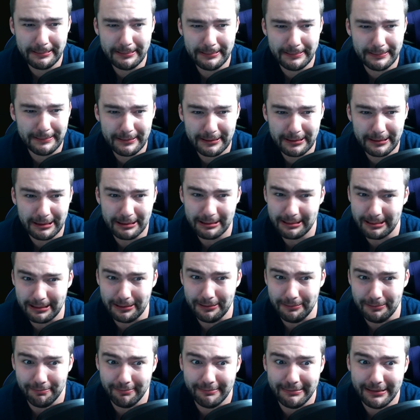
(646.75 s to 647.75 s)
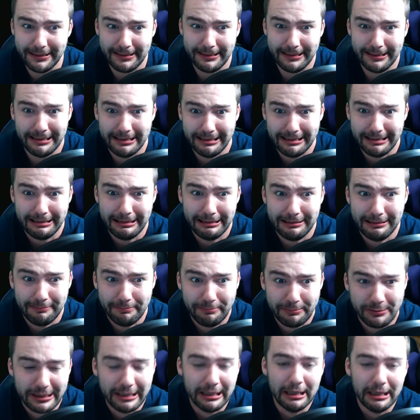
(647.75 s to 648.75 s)
Just don't mess it
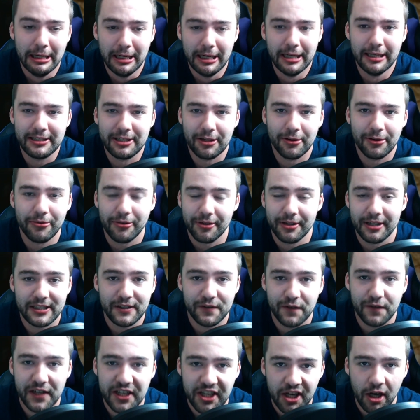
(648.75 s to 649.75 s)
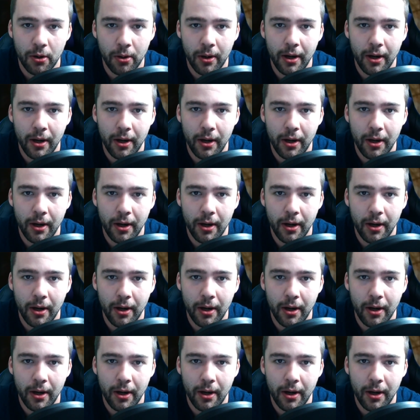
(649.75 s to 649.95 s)
up until the next video.